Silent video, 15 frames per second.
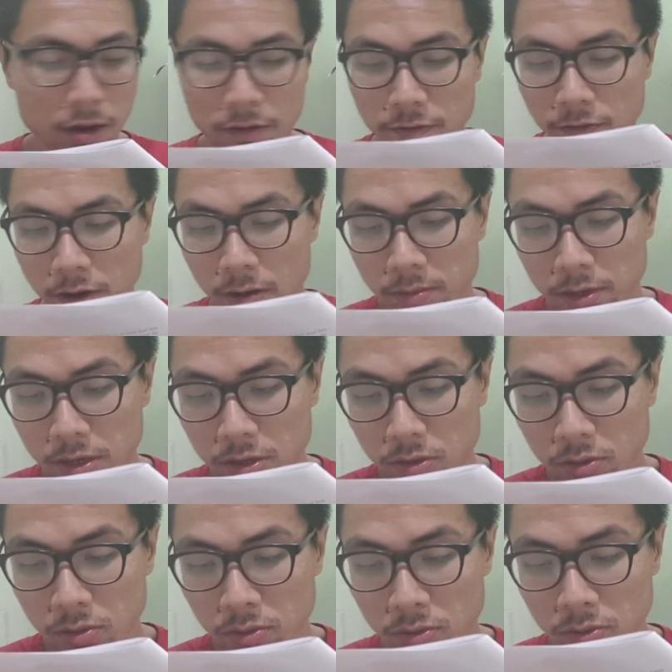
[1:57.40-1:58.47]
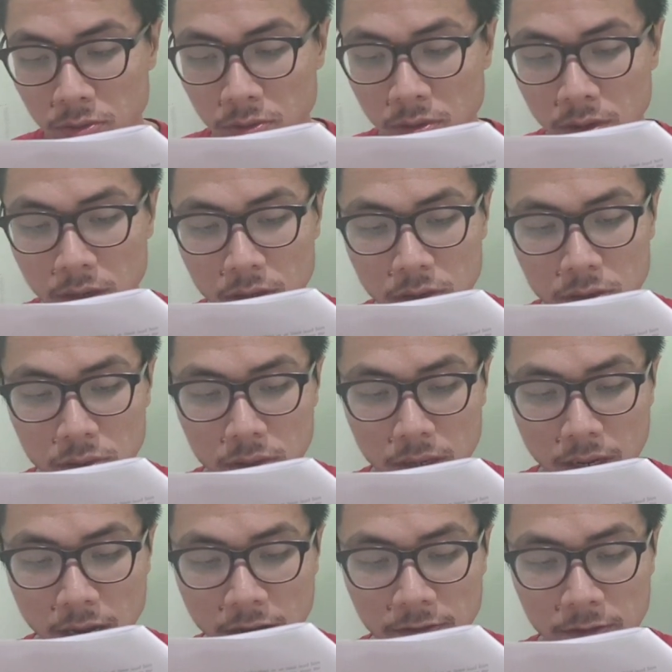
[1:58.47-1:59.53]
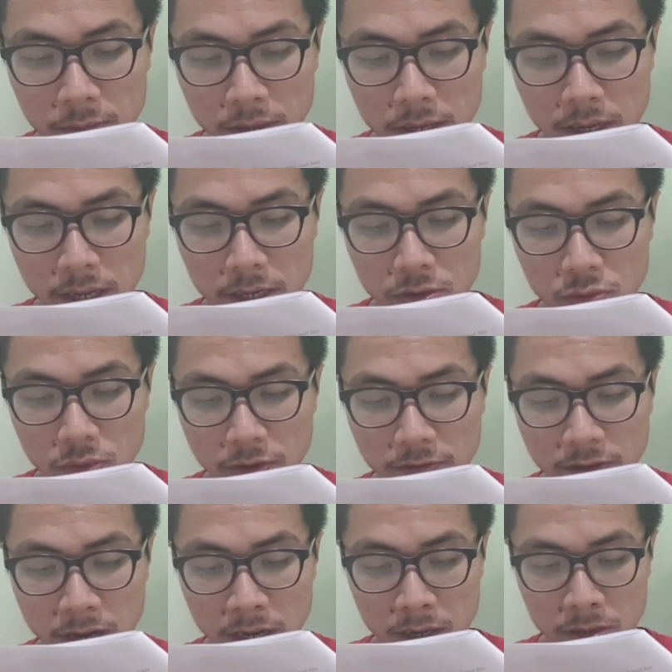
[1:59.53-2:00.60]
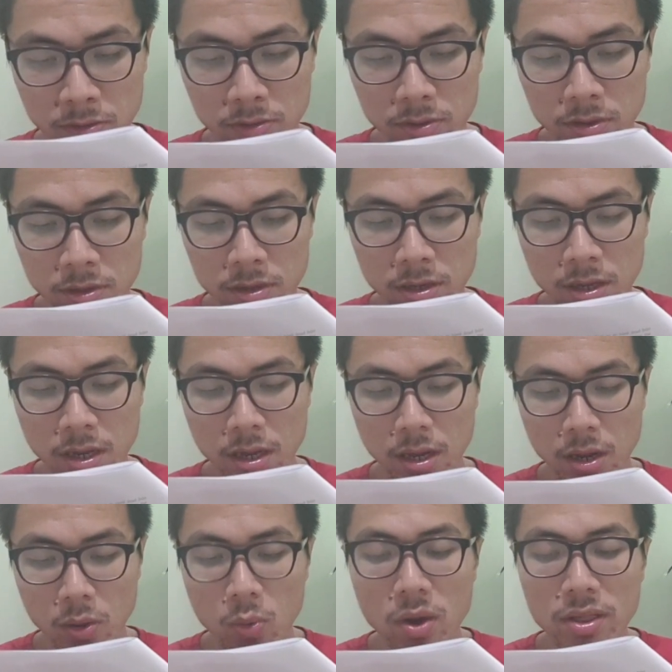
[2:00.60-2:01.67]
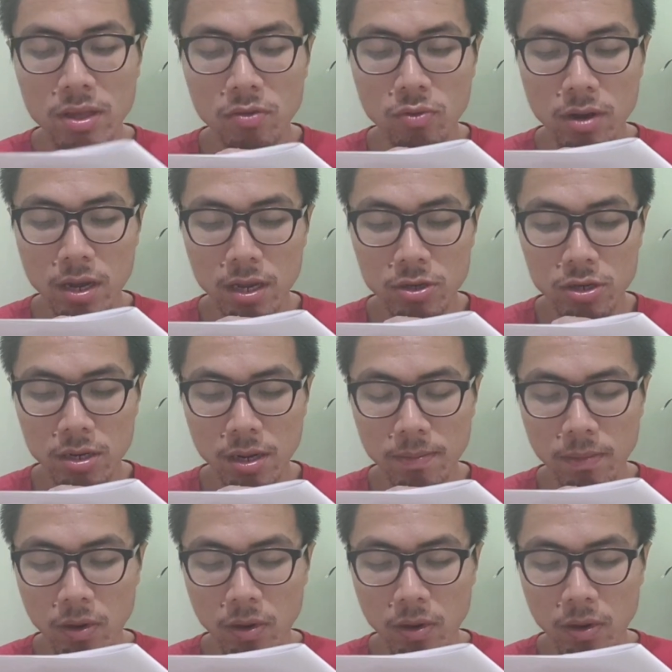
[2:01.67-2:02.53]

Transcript: from the school to the government, is reviled. Whether religion and